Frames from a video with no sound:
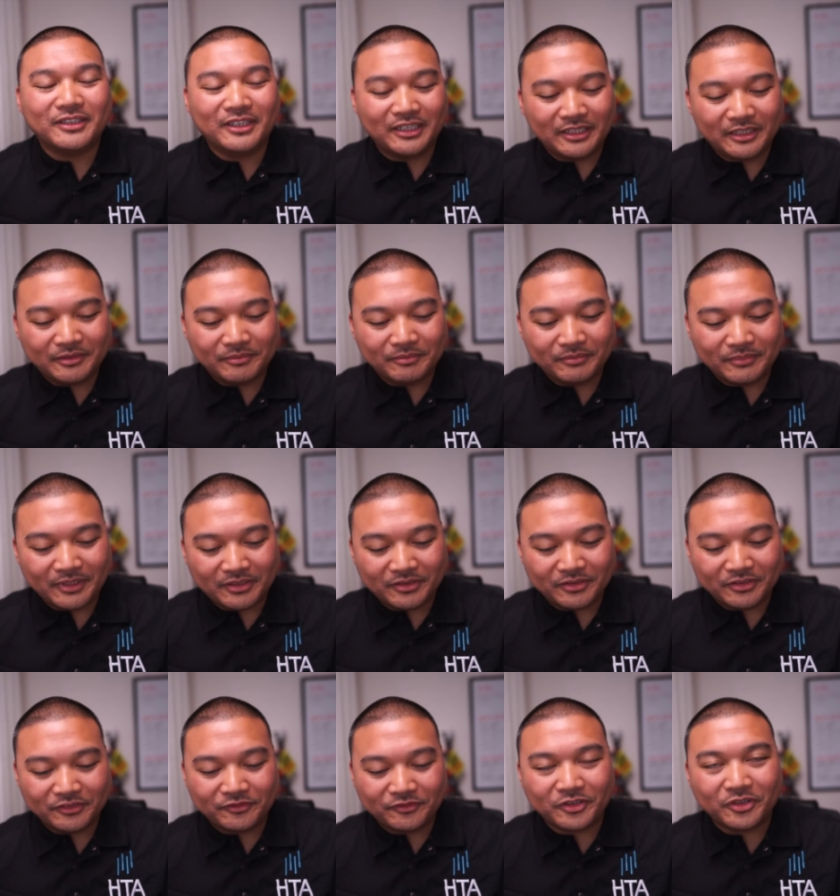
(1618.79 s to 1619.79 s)
Um, I
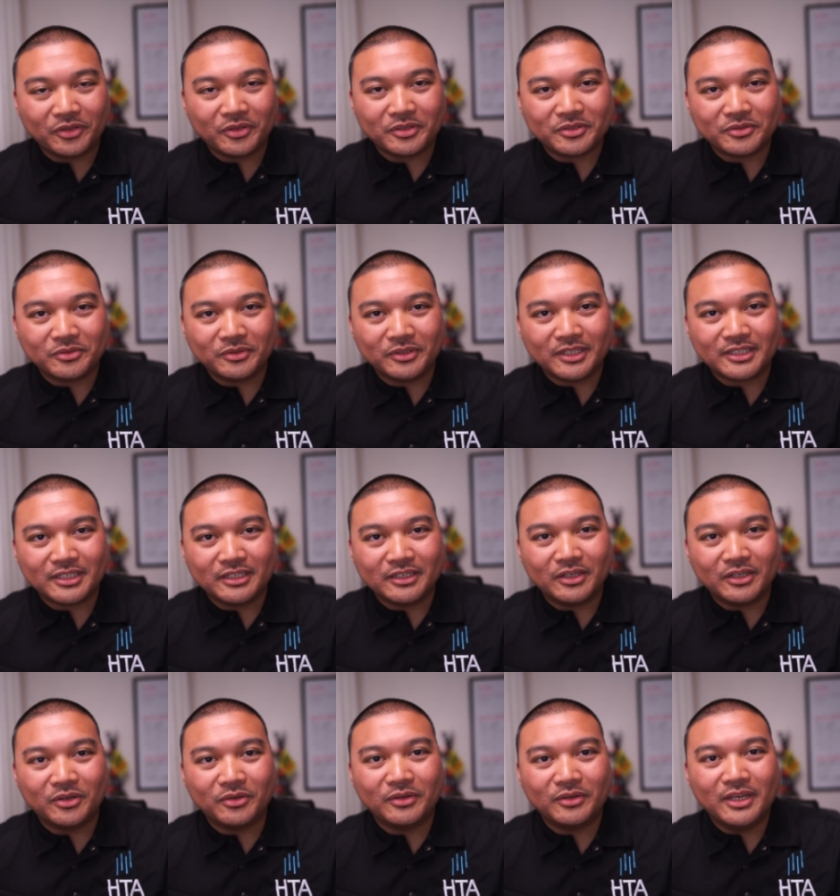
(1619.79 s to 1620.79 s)
don't for those who doesn't
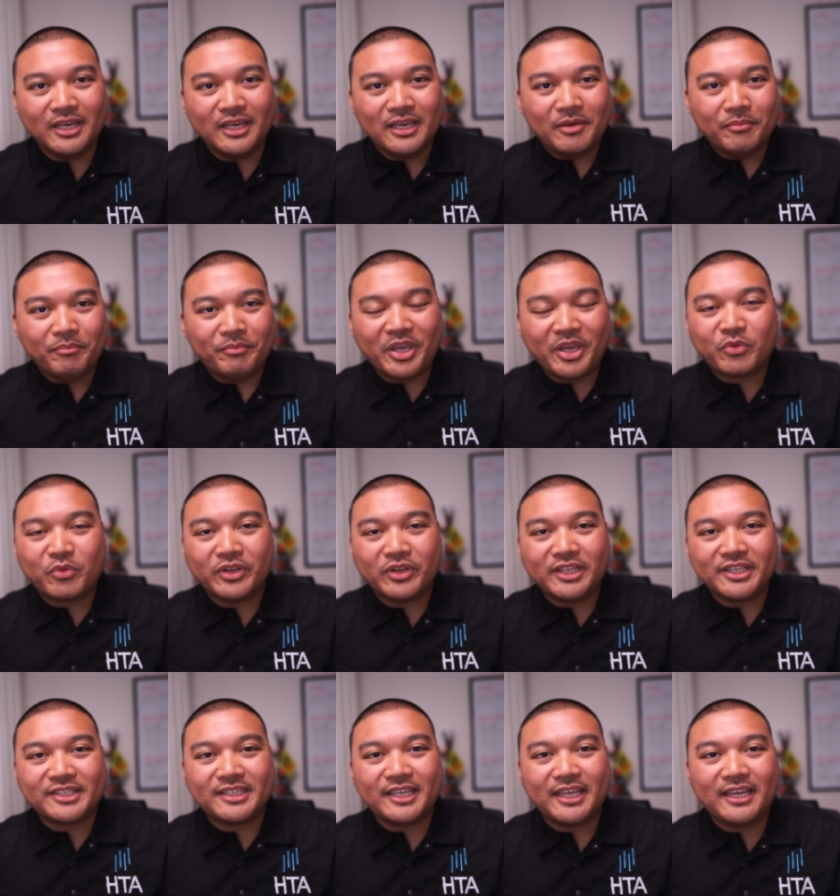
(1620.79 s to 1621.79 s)
know, big real
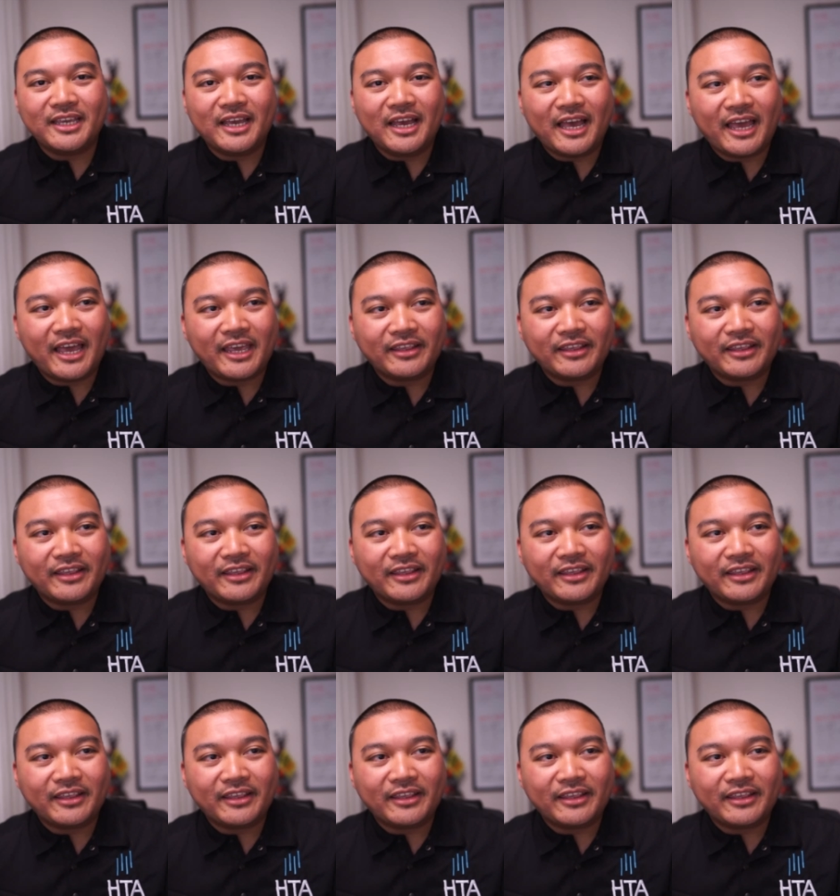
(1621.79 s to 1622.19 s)
estate guy.